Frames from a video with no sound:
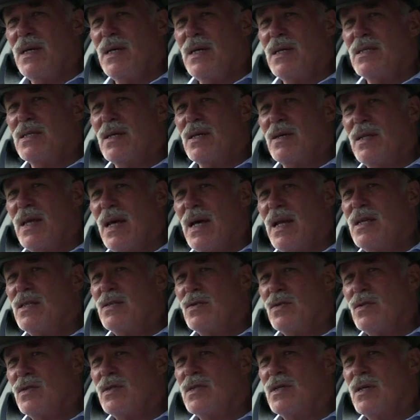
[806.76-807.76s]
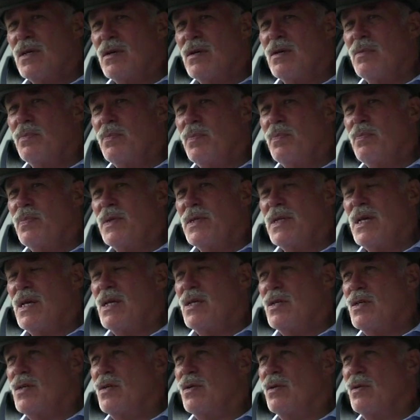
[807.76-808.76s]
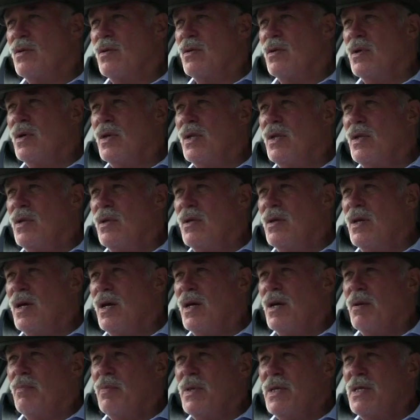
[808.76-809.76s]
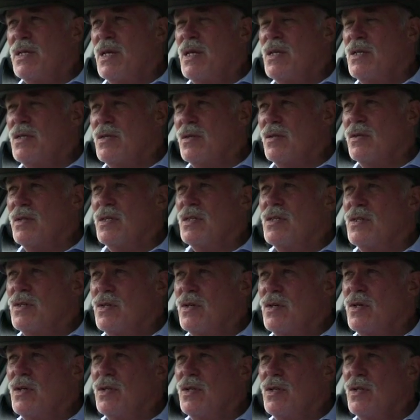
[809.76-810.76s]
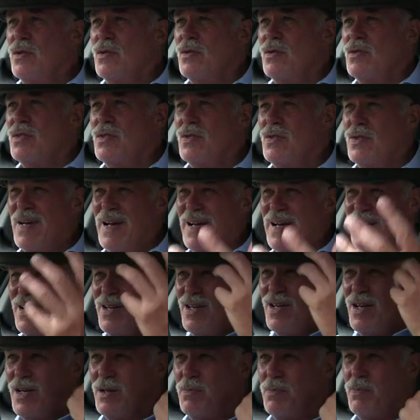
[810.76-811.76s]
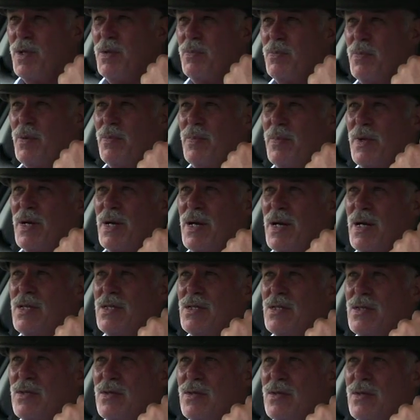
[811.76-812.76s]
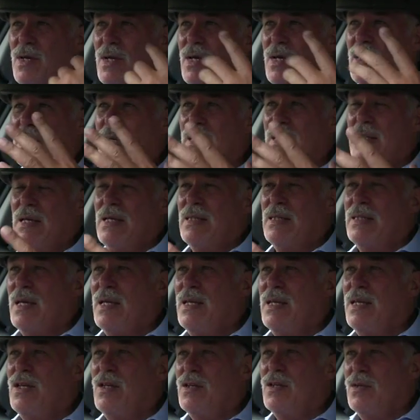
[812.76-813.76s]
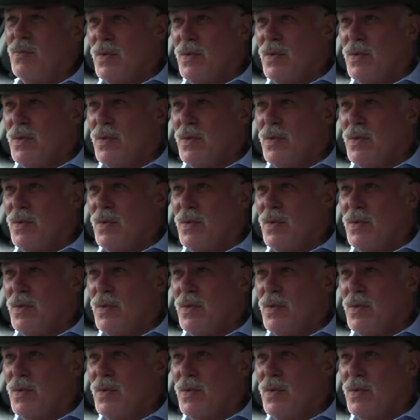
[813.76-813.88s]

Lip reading: So that is also potential that you can use to alert people behind you that they need to